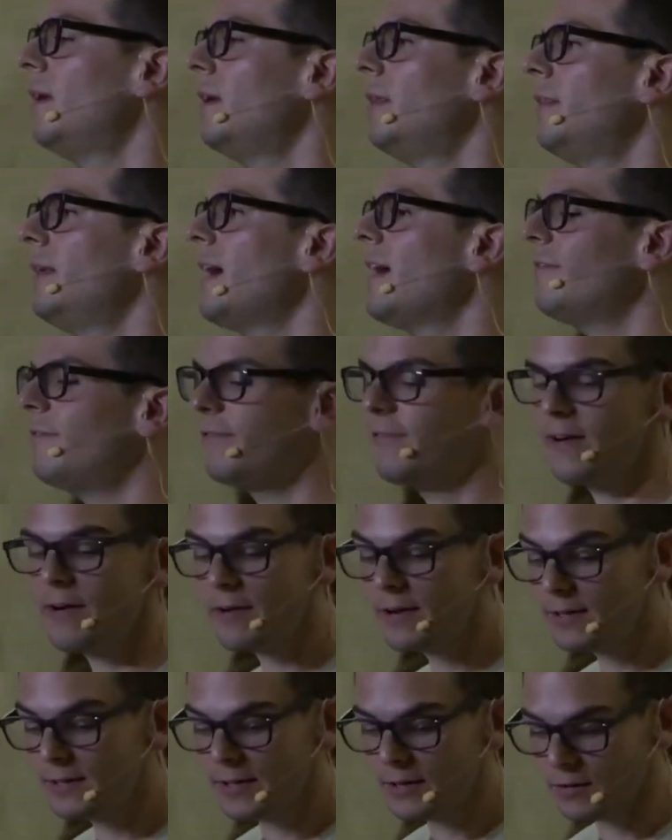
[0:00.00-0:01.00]
They have
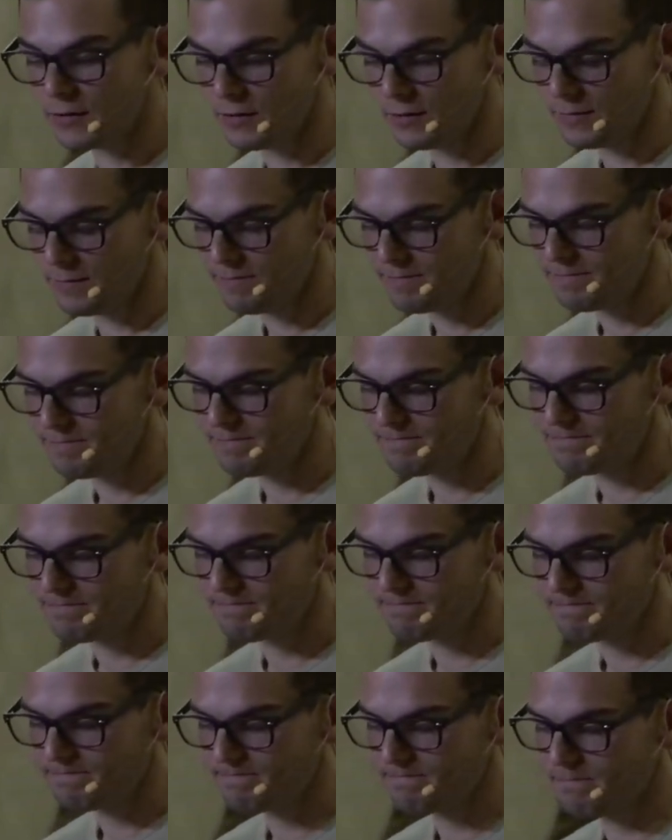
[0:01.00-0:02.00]
very little
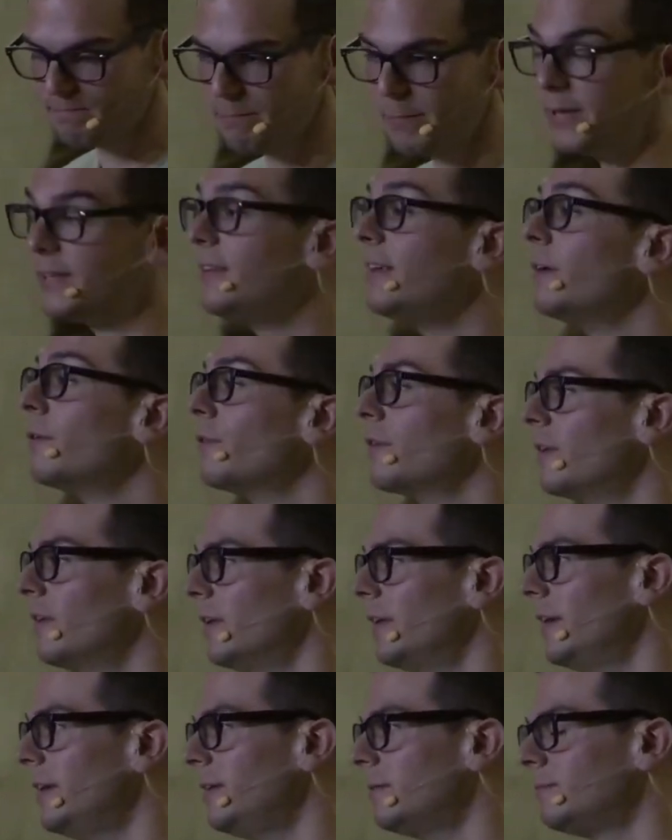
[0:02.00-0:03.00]

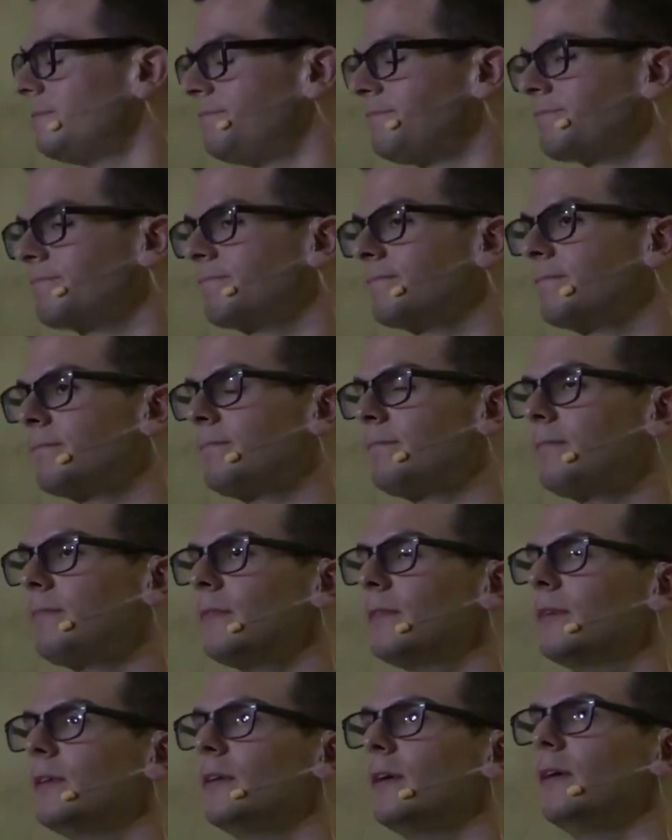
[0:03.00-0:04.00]
materially.
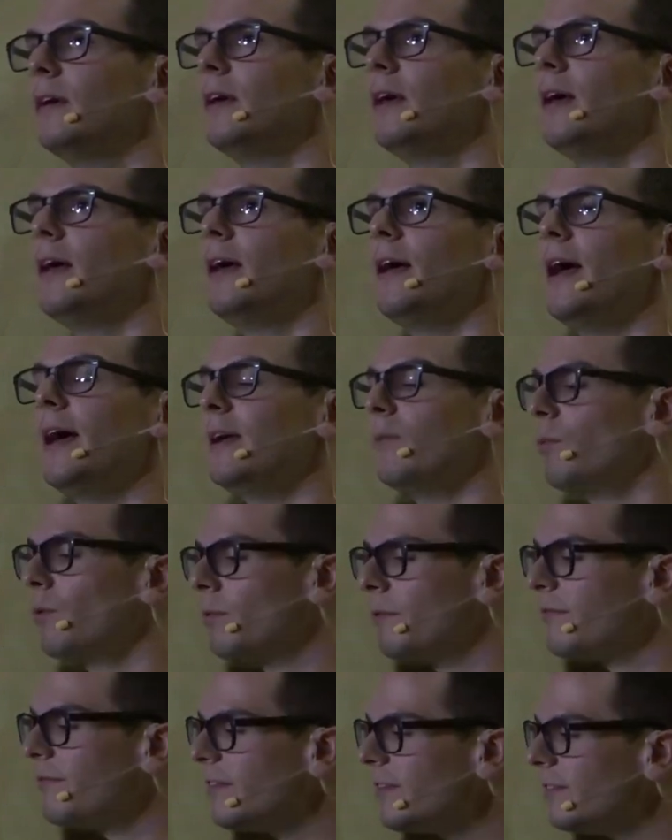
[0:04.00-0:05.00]
And we
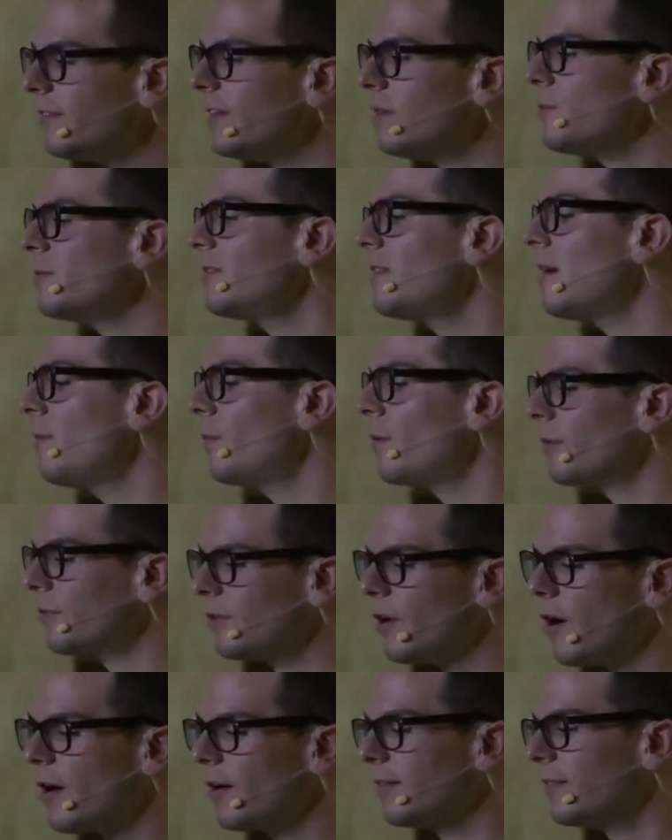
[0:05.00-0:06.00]
were visiting with them. We were
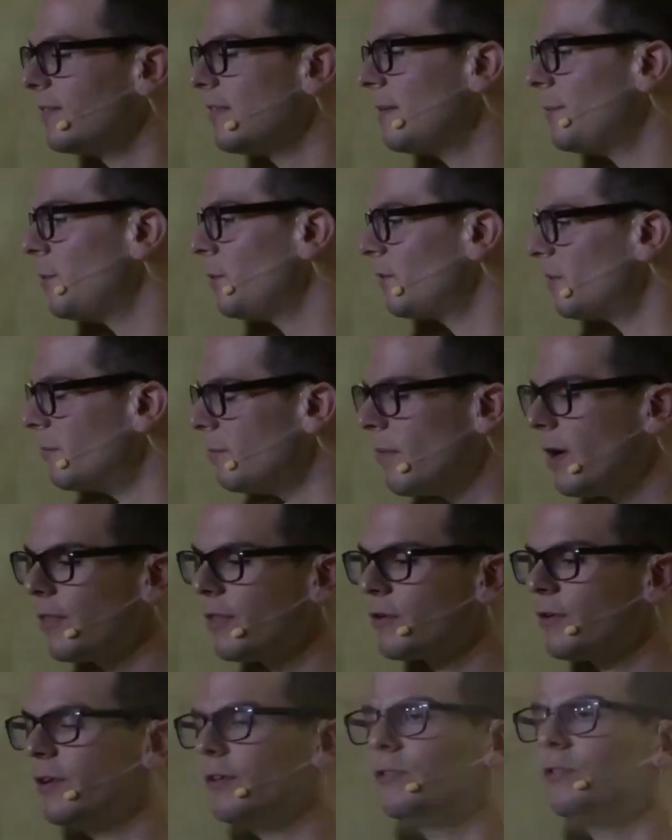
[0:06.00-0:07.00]
talking to them. It was a
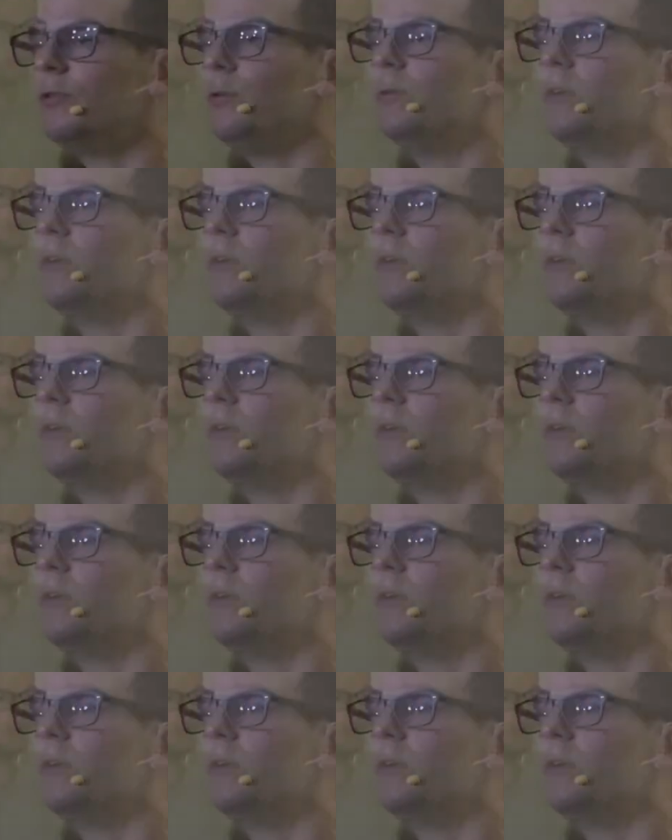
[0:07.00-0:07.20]
mother and two